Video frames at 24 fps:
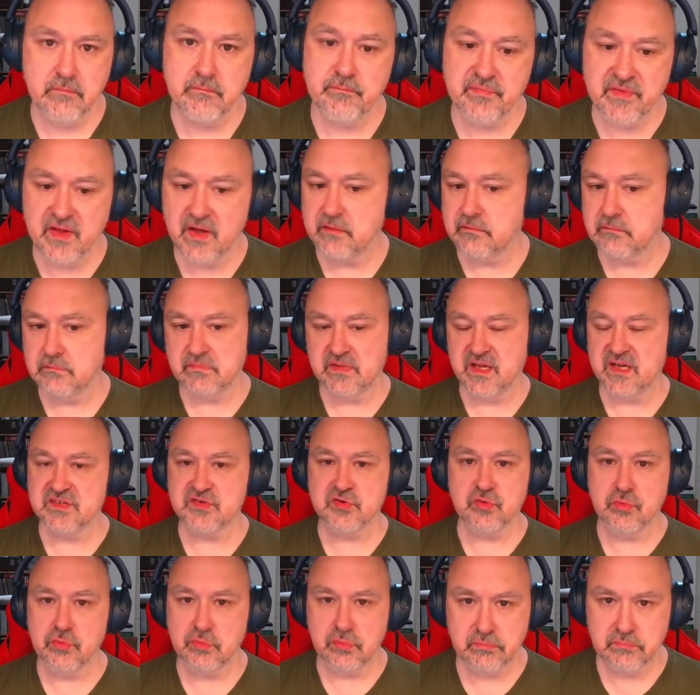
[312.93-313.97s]
Now, that's
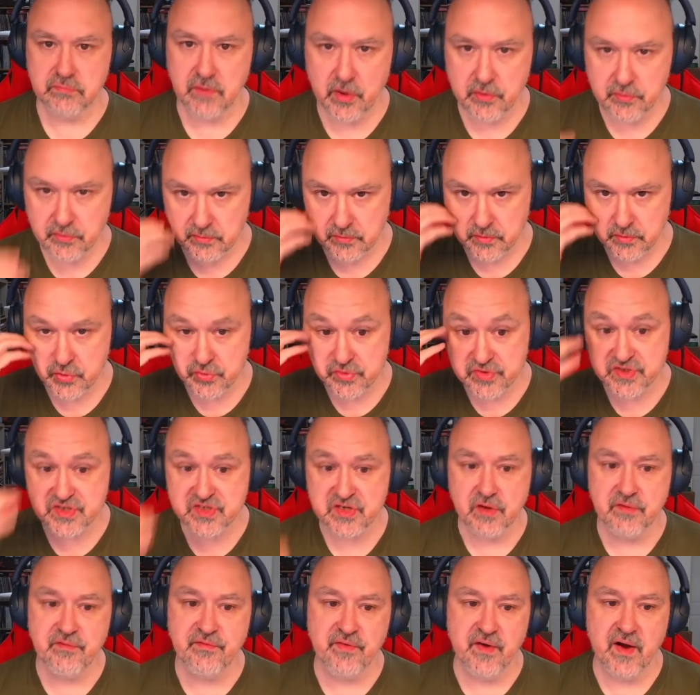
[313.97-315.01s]
all good
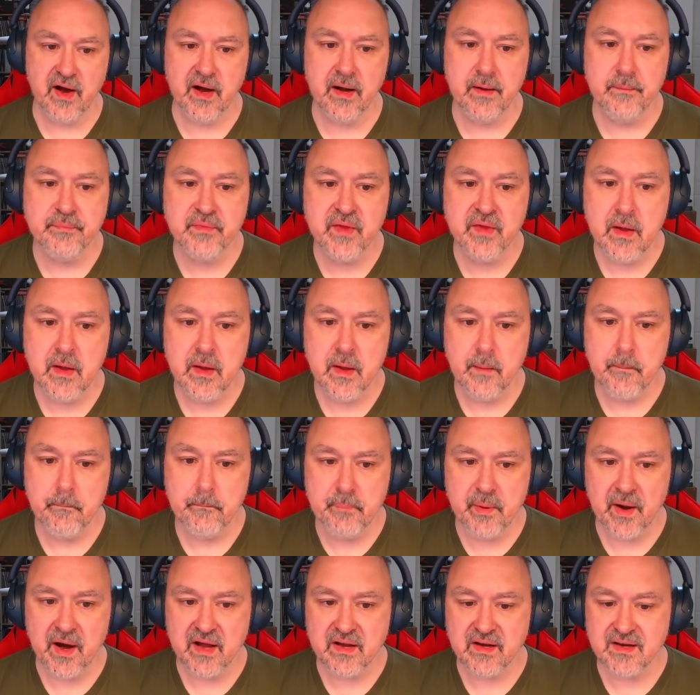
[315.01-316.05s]
so far,
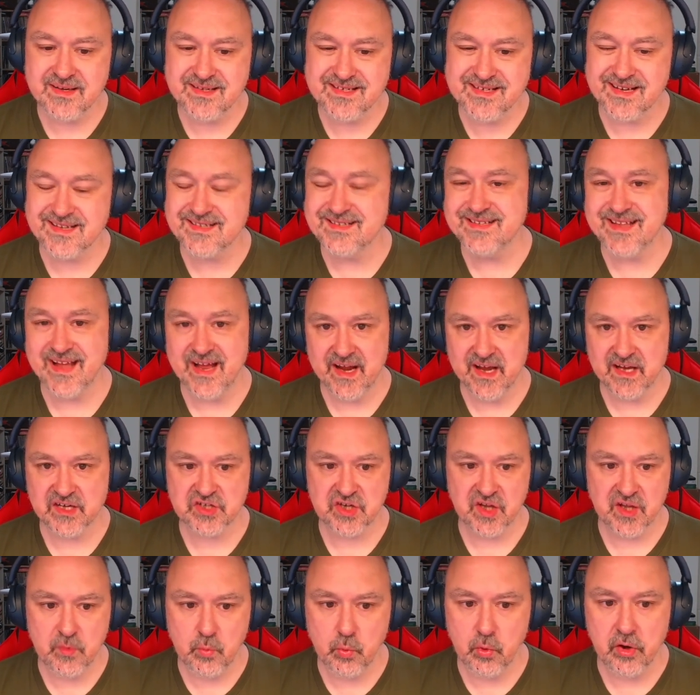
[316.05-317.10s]
but does that
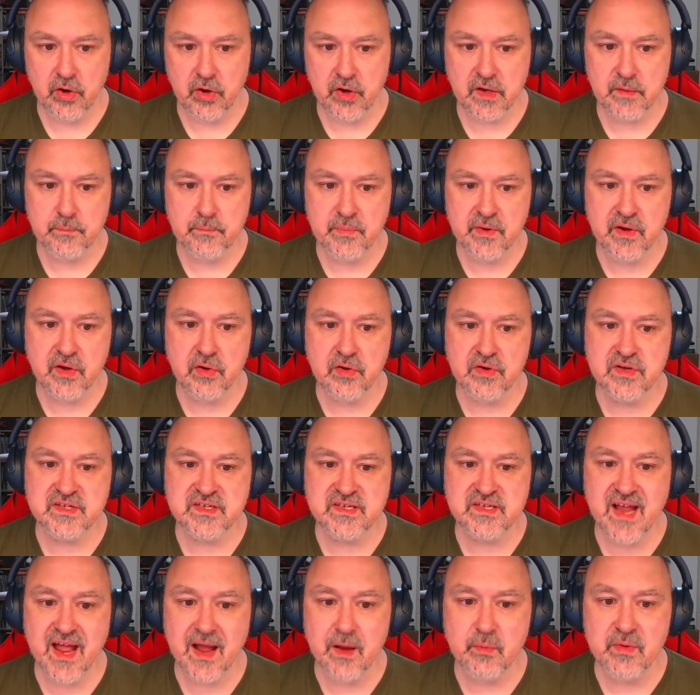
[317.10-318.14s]
actually work? Because
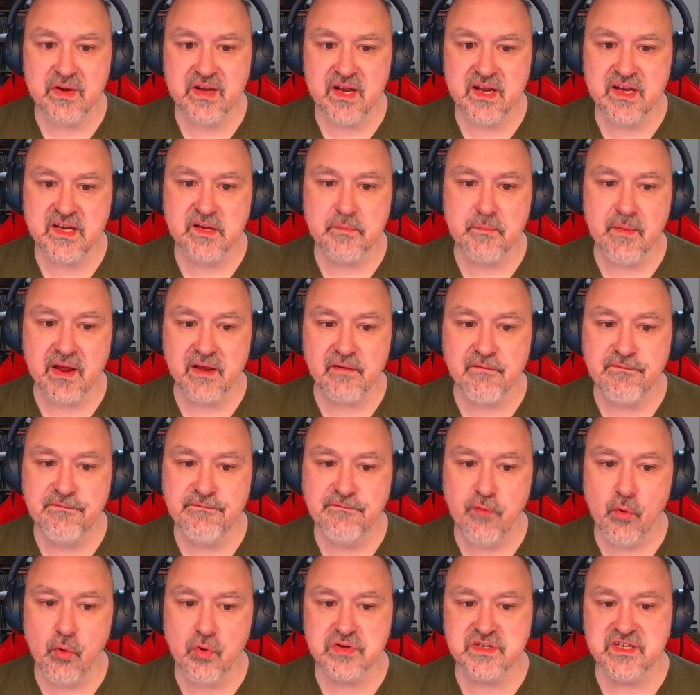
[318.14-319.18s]
now we need to make
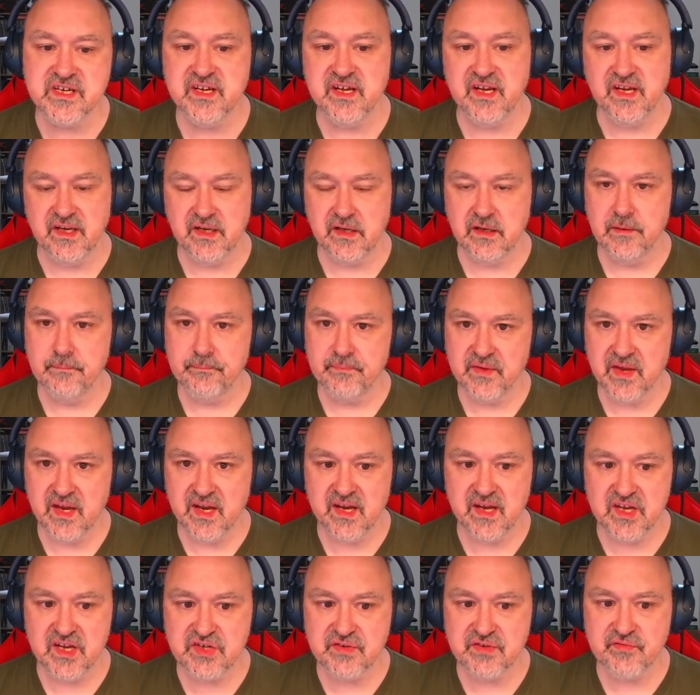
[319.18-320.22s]
14
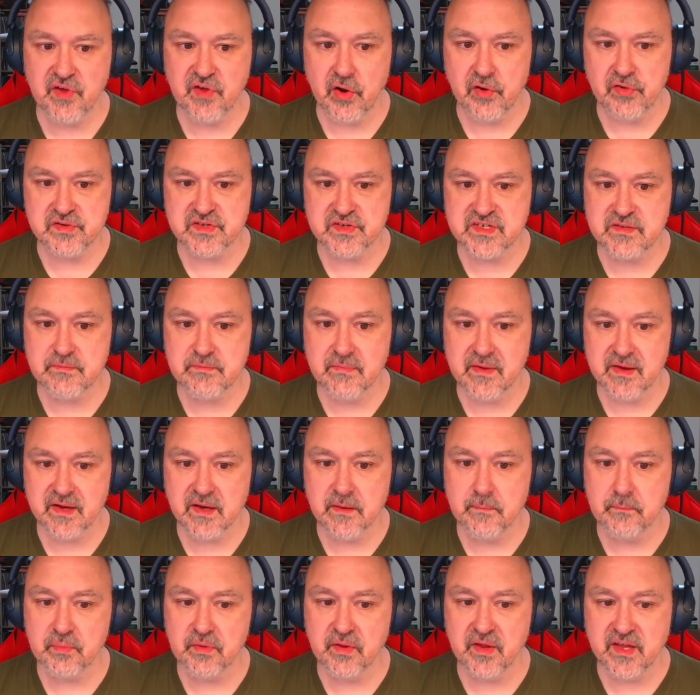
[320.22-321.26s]
in each of those to
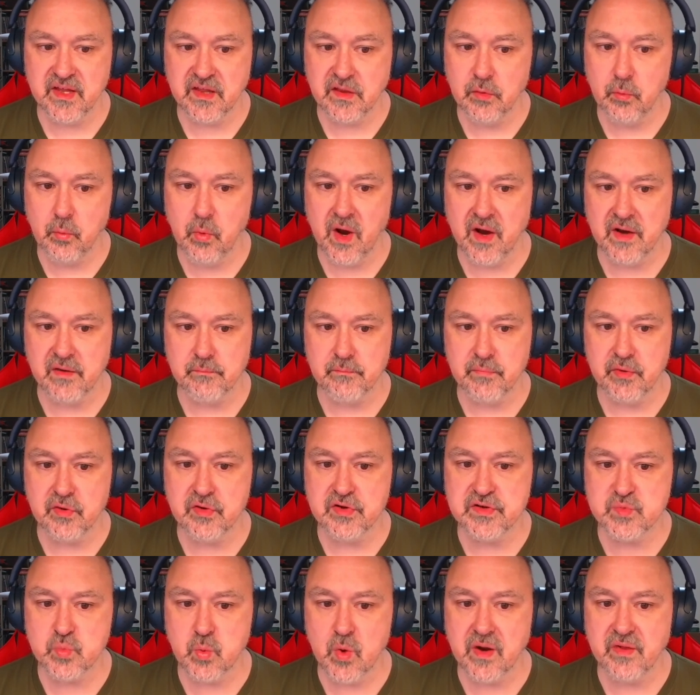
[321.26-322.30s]
complete the 1,
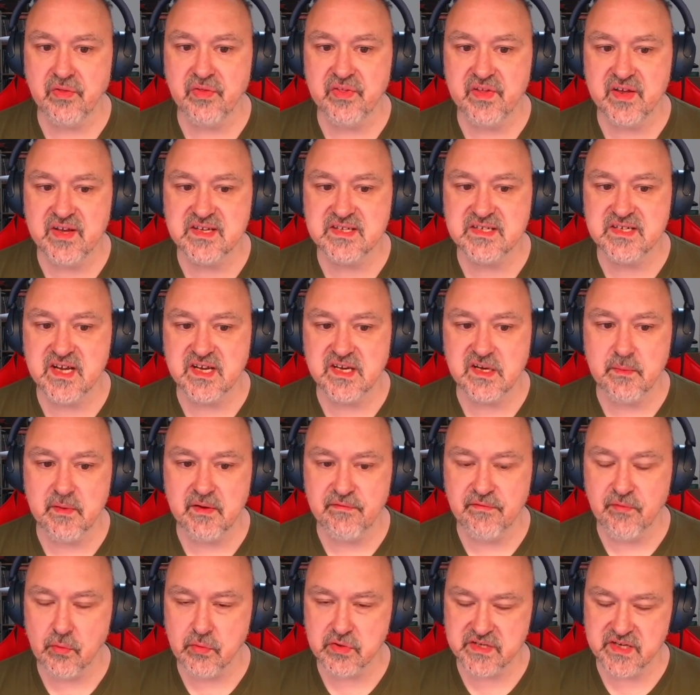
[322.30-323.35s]
because these need to be
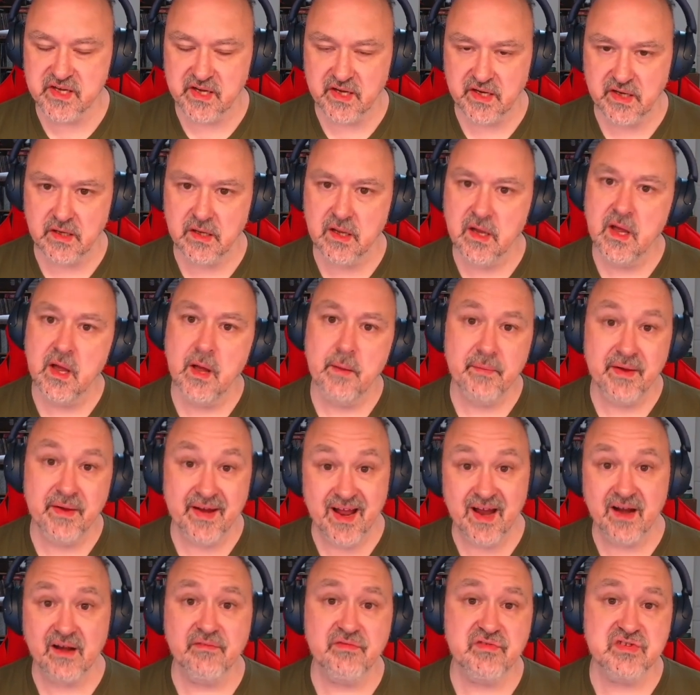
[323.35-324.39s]
14. But
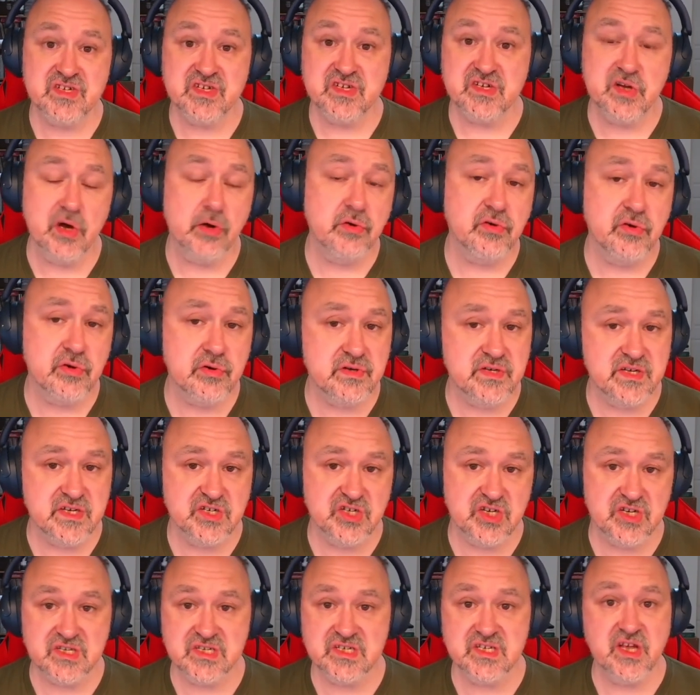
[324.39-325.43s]
out of the Sudoku
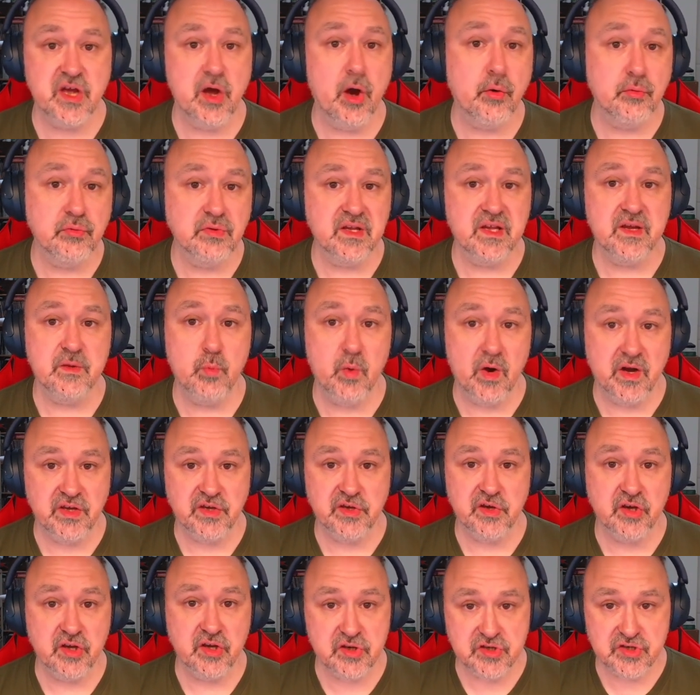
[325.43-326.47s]
digits, the only way
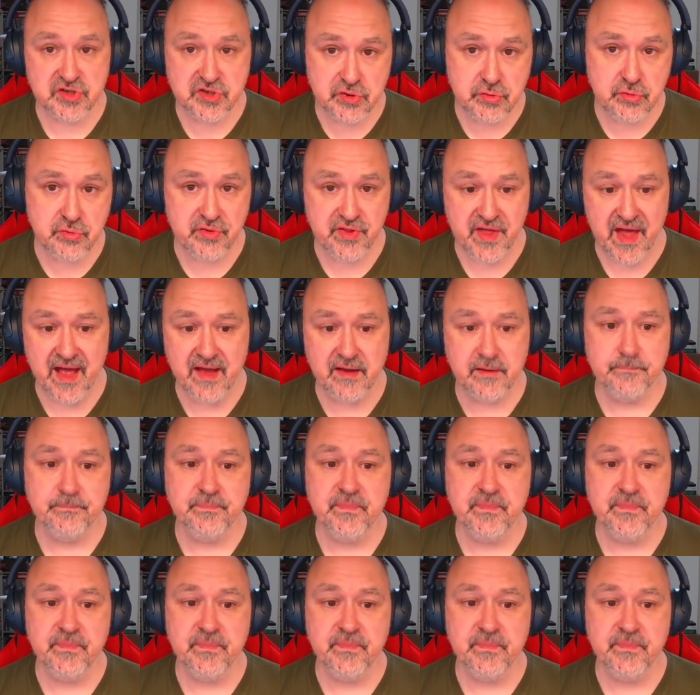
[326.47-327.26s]
you can do that